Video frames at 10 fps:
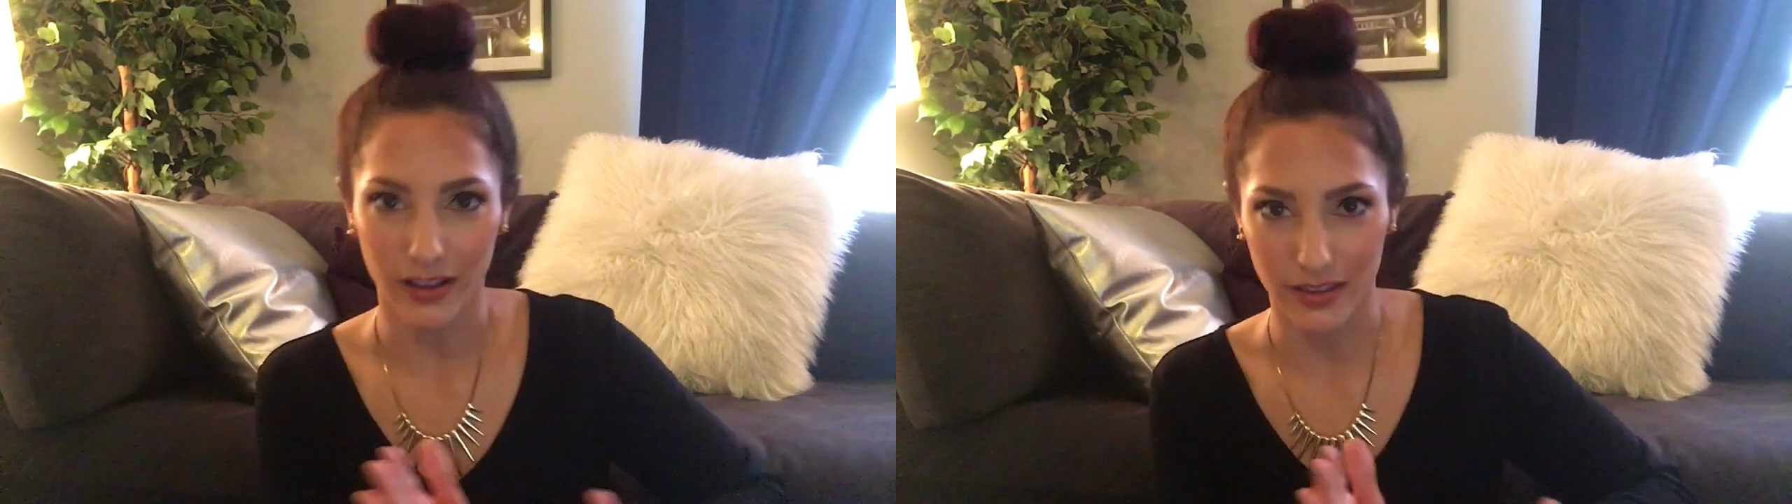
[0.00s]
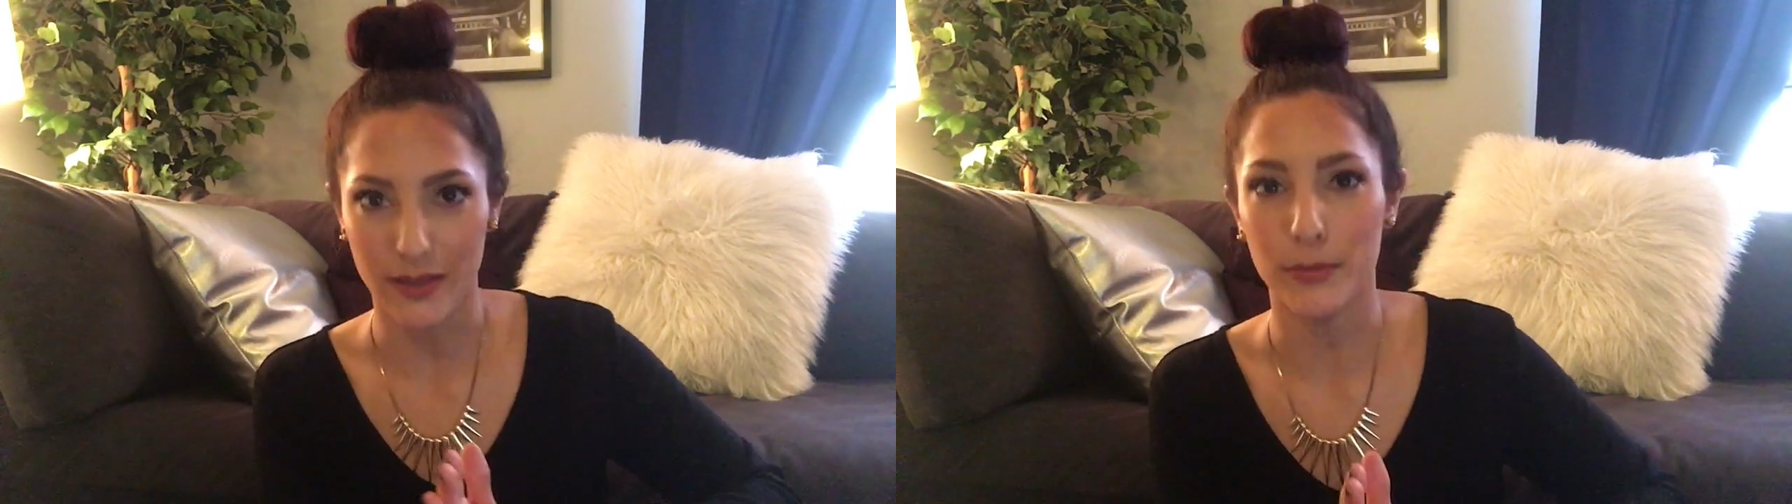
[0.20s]

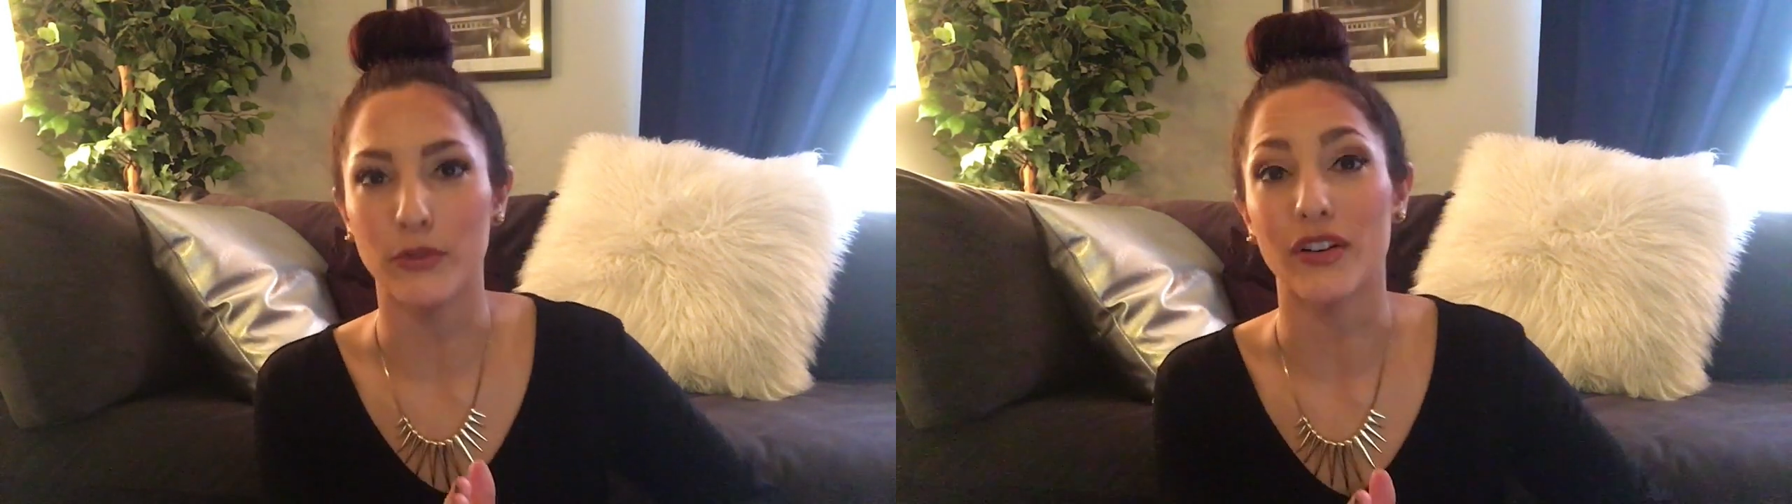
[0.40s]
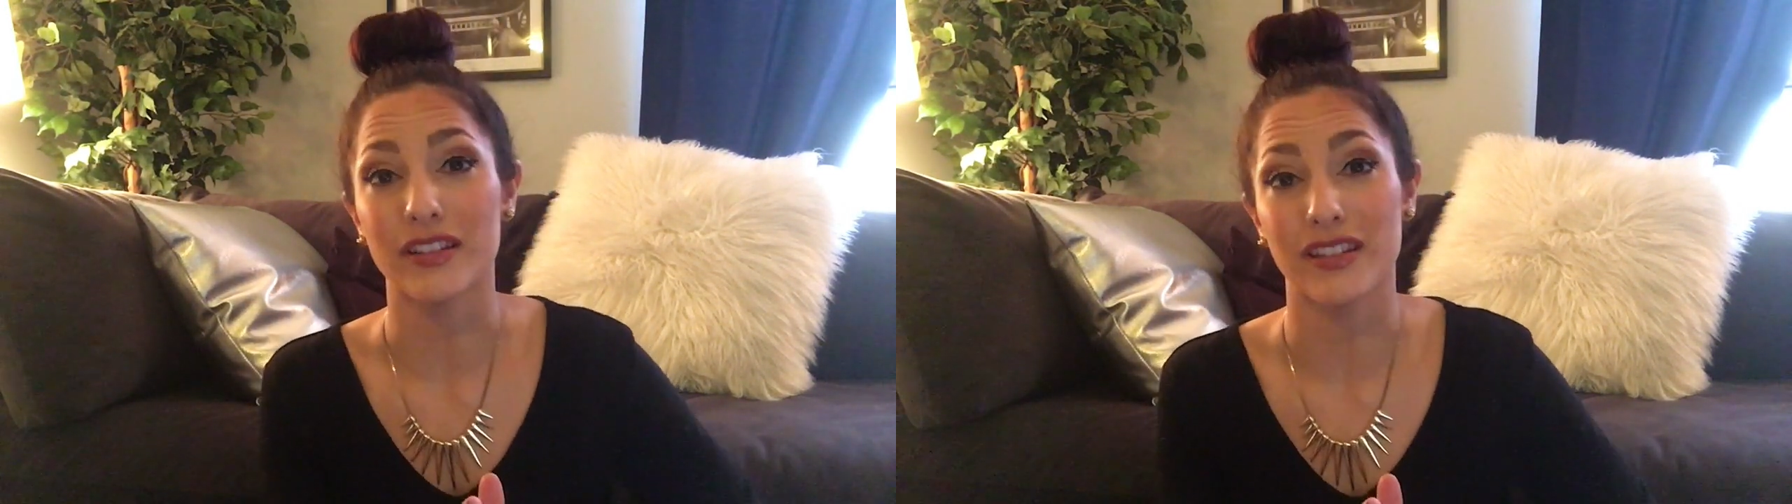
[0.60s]
and then
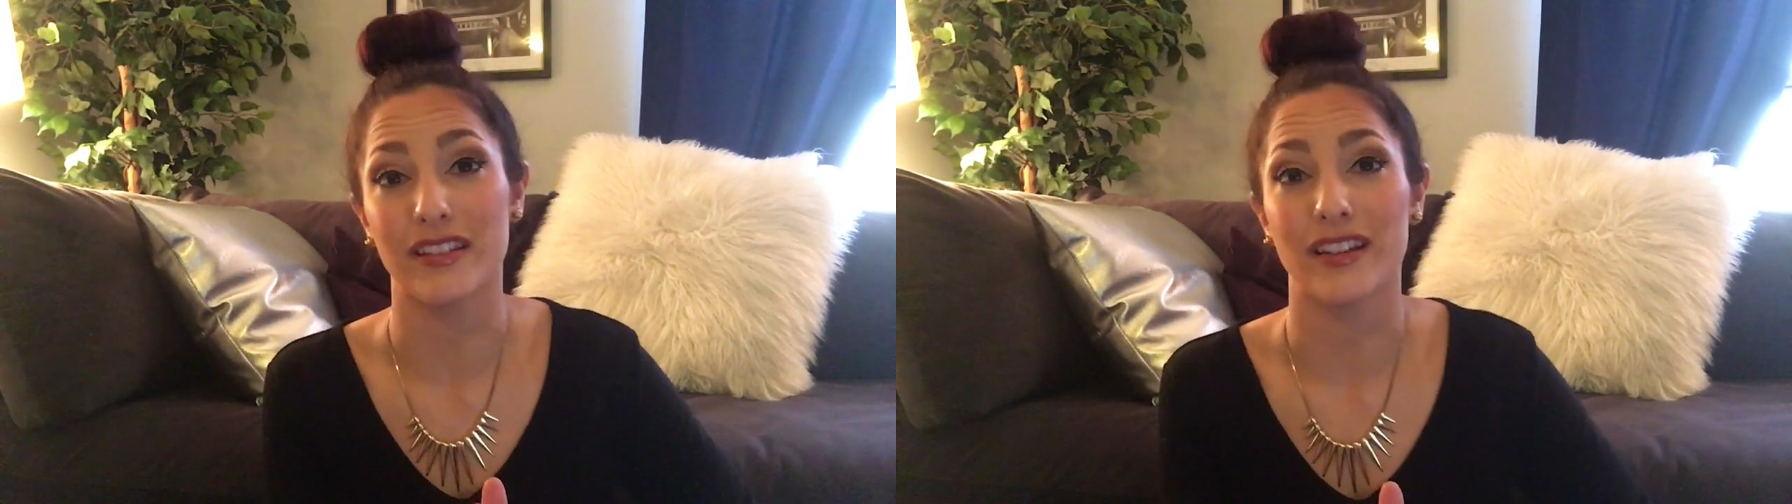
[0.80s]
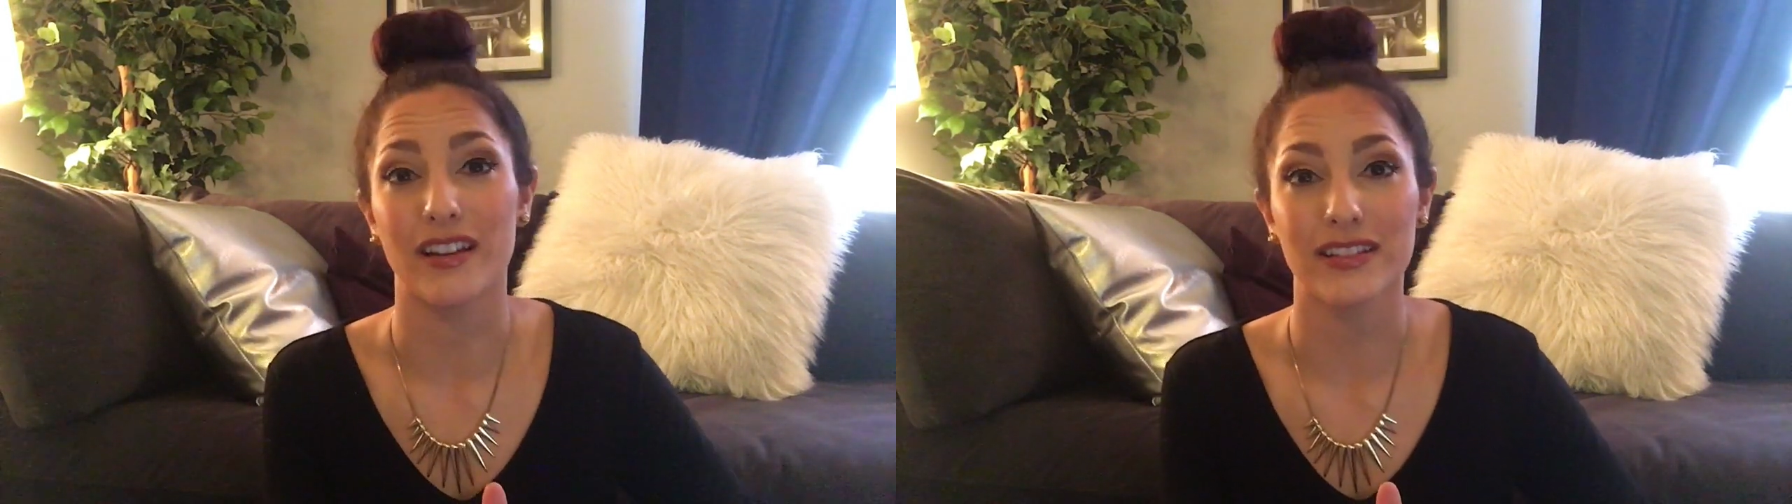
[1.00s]
move on to
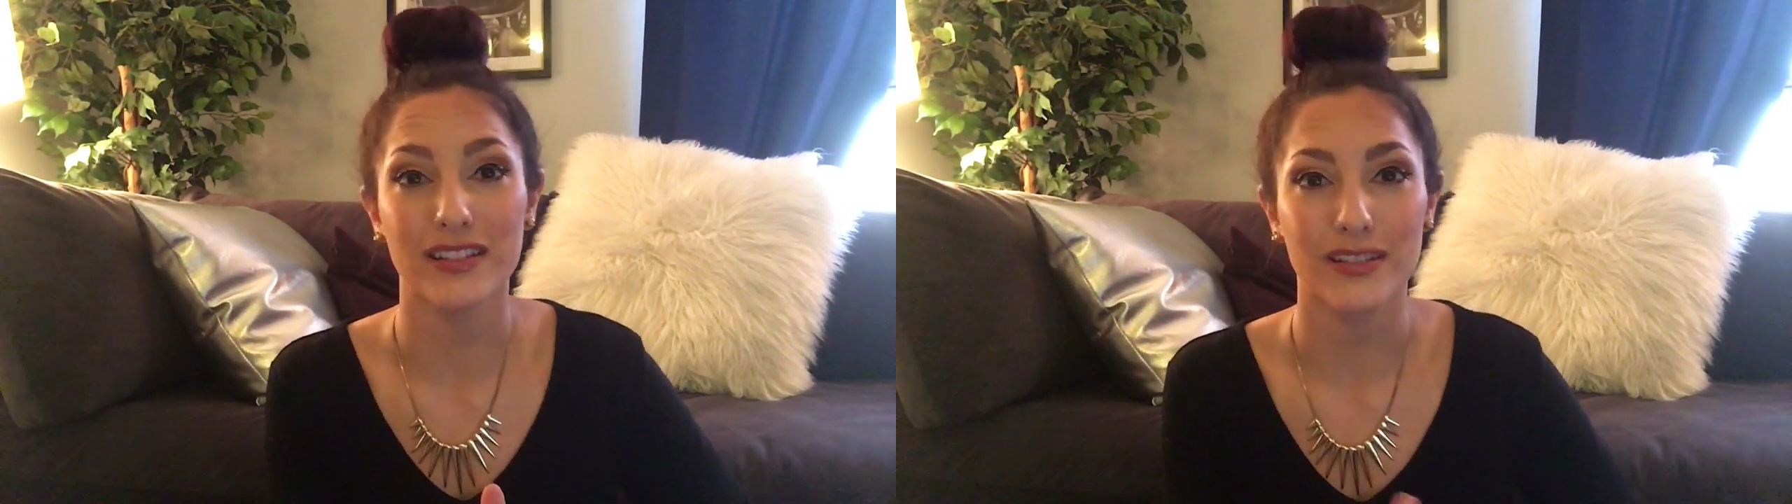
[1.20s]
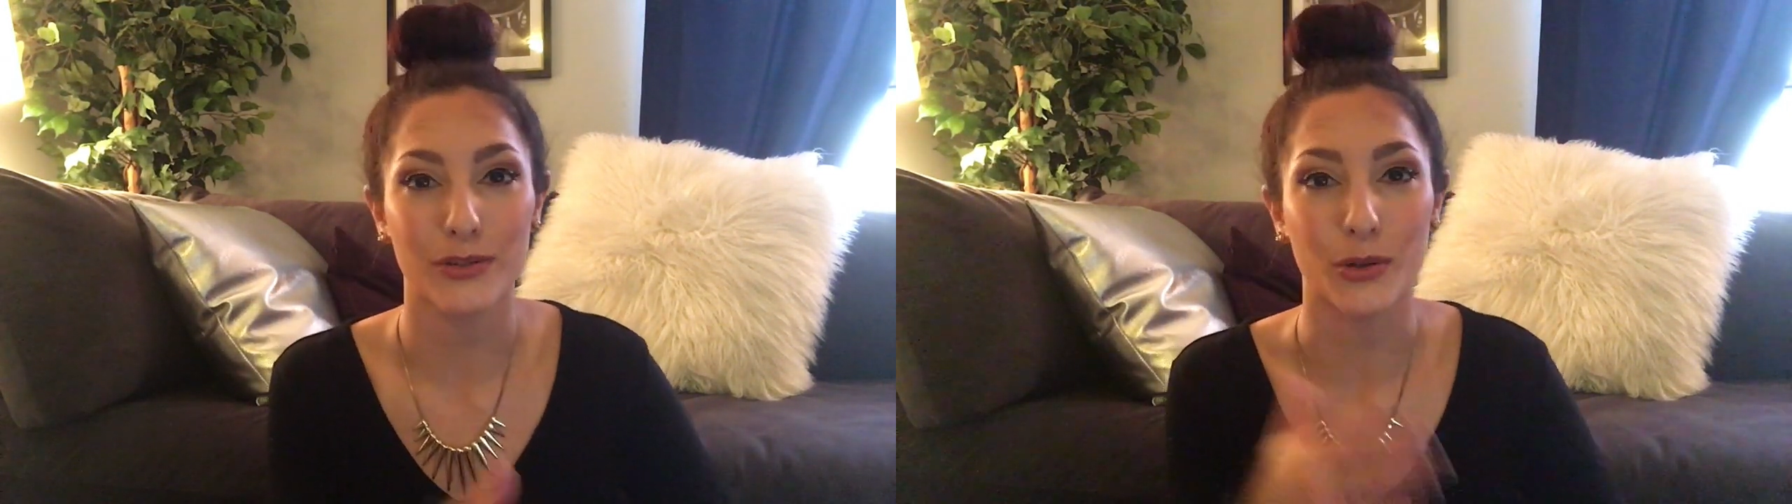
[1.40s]
the next.